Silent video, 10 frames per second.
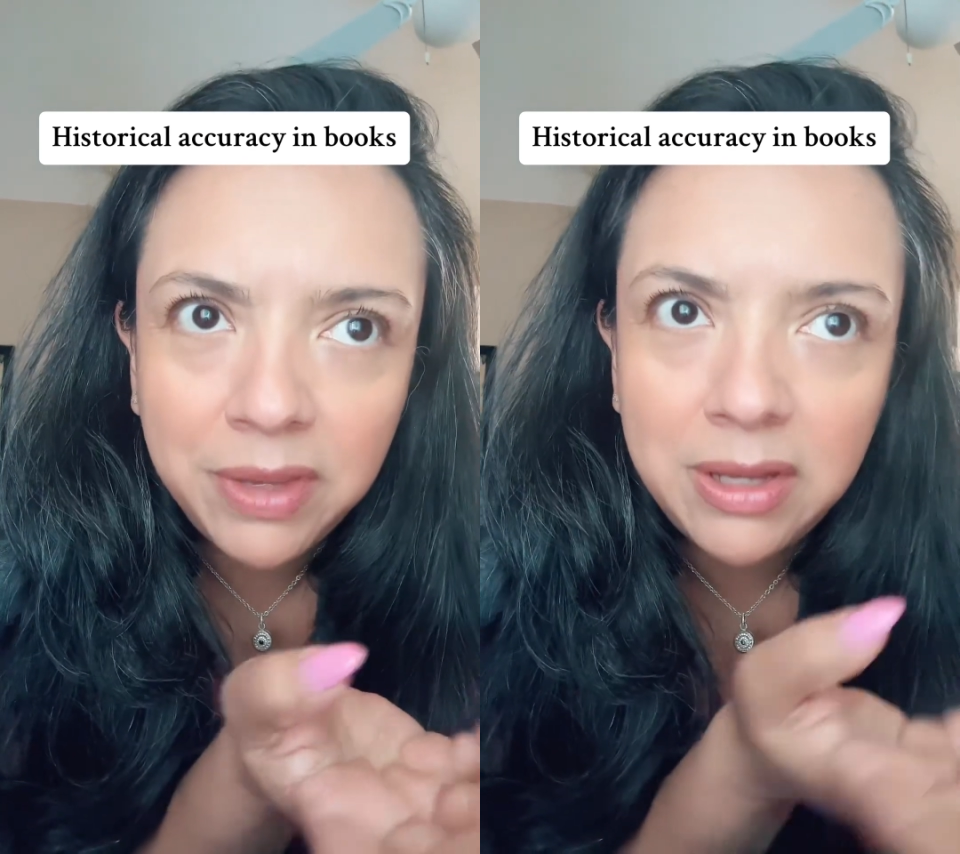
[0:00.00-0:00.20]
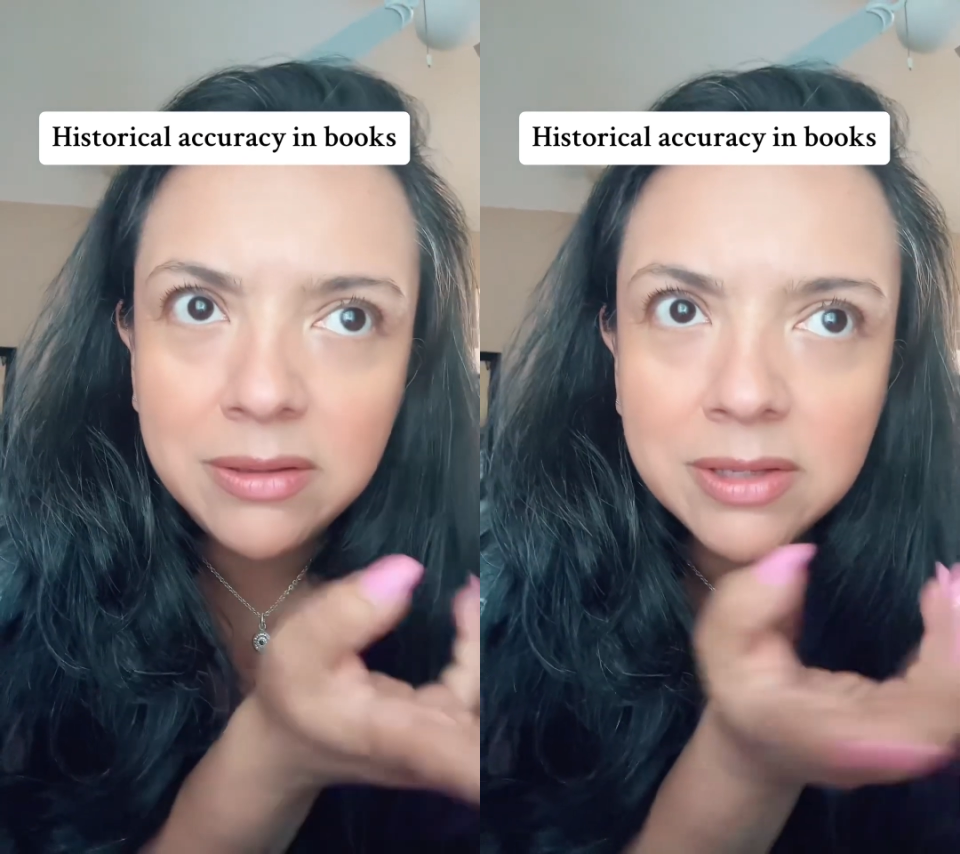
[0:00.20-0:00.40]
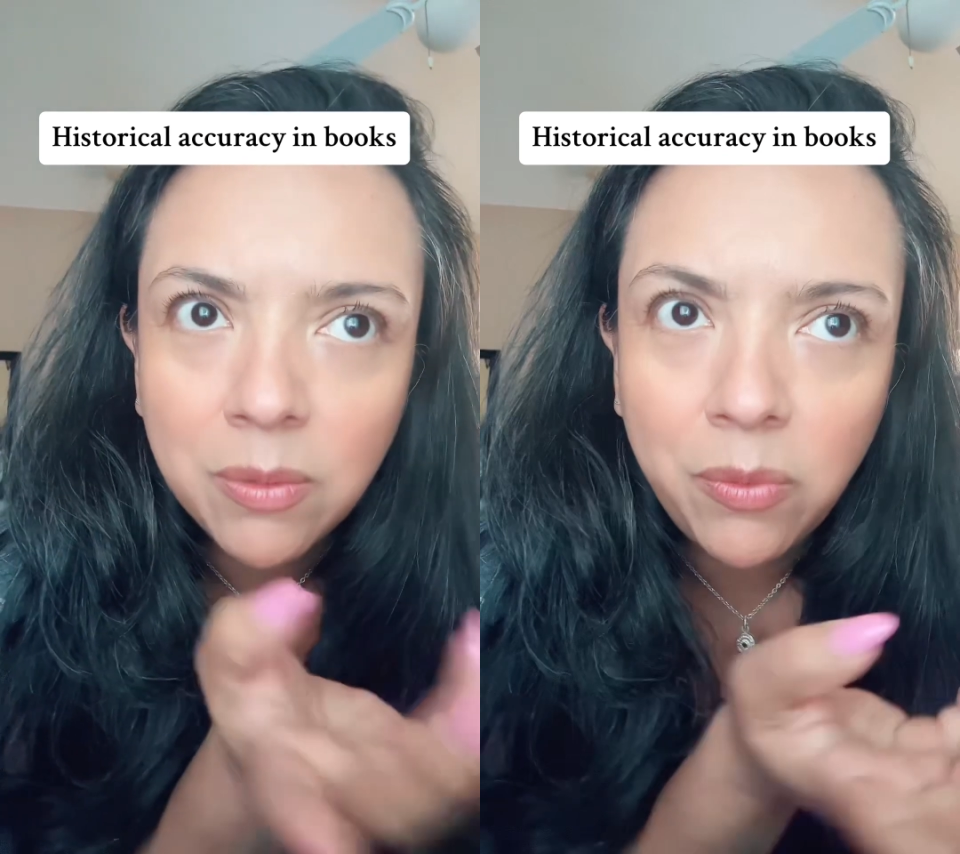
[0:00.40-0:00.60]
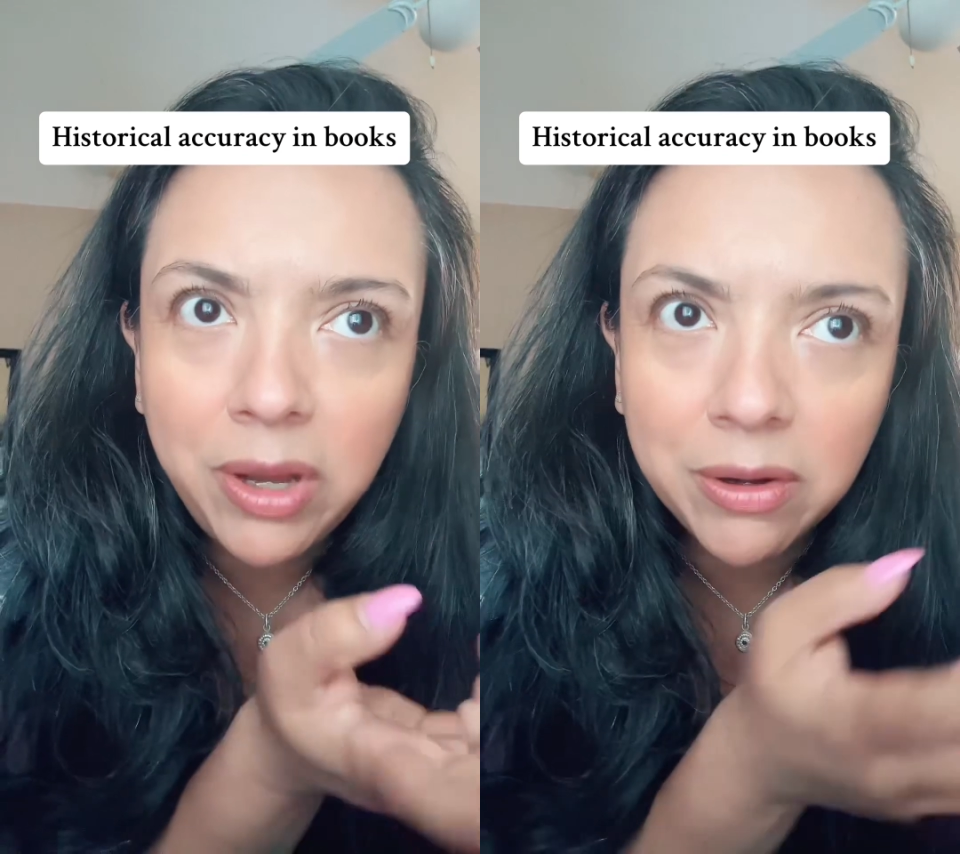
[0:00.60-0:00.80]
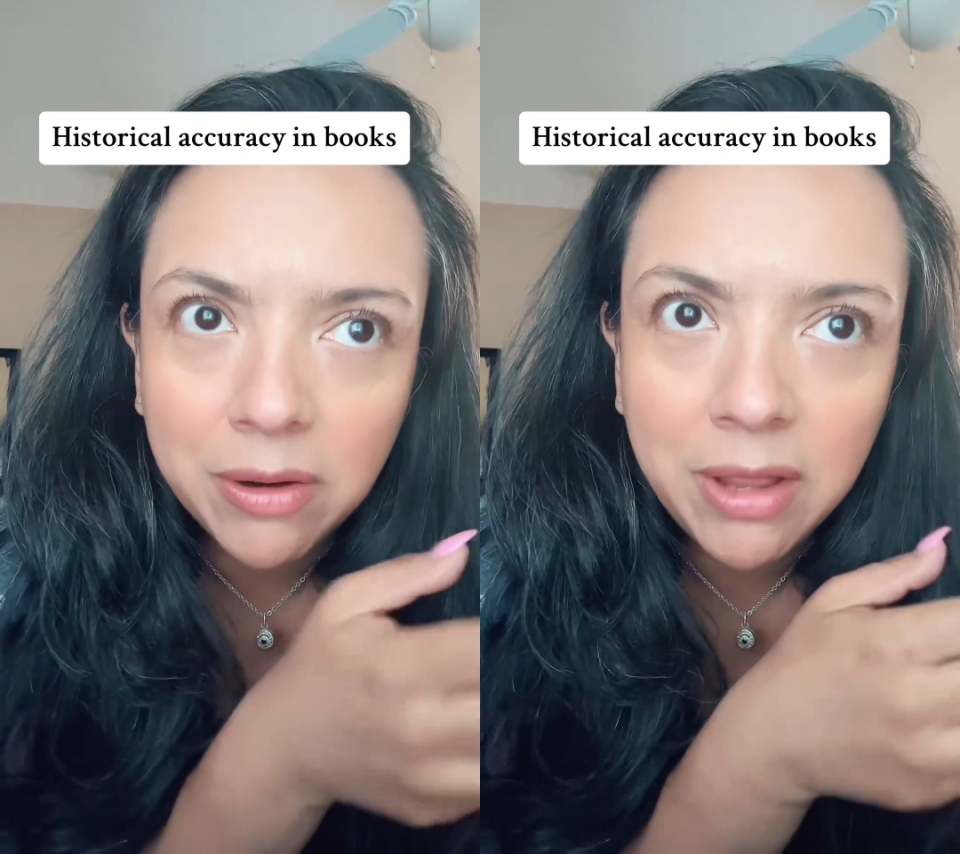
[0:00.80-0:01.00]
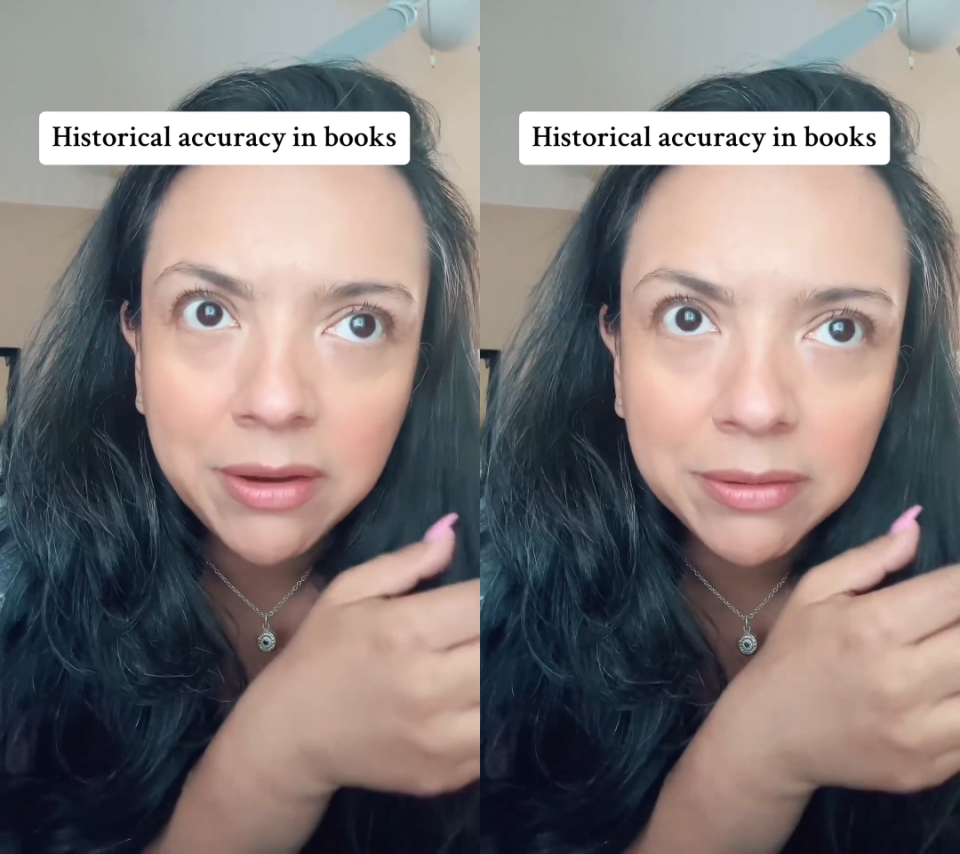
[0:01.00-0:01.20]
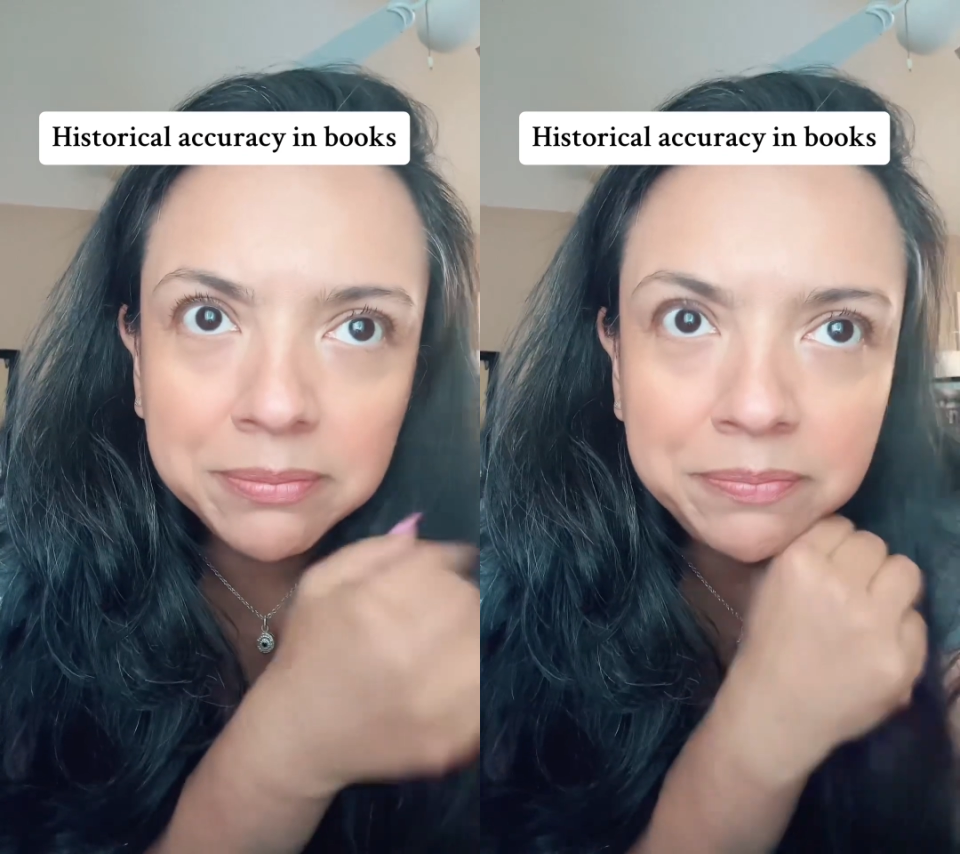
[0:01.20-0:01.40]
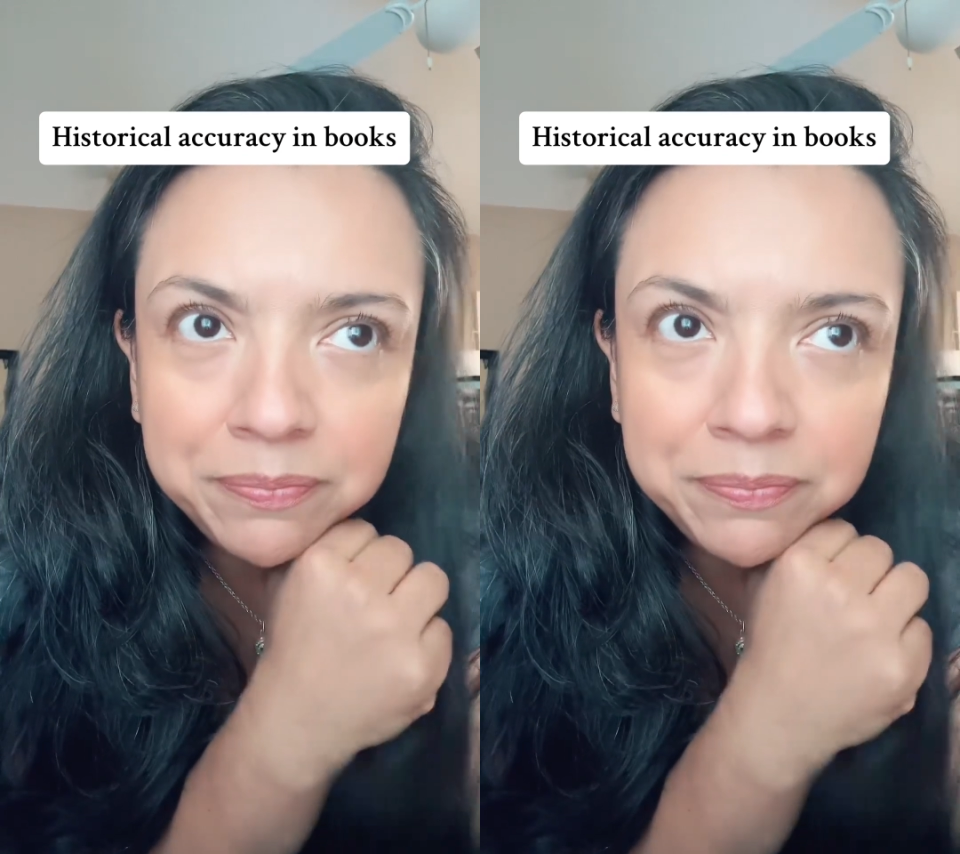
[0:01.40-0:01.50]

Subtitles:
in some way or other.